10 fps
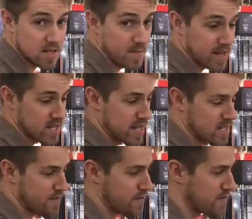It makes it
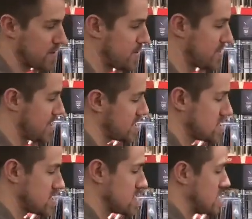easy for flipping things,
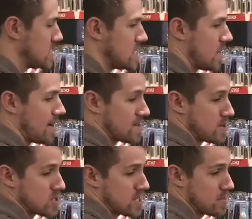uh,
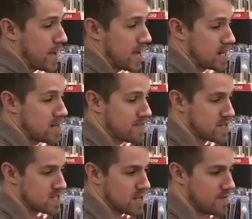especially in the pan if
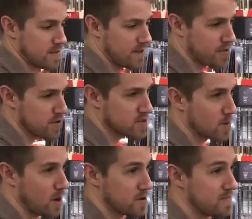it's if they're
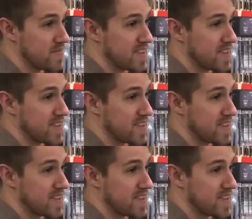small.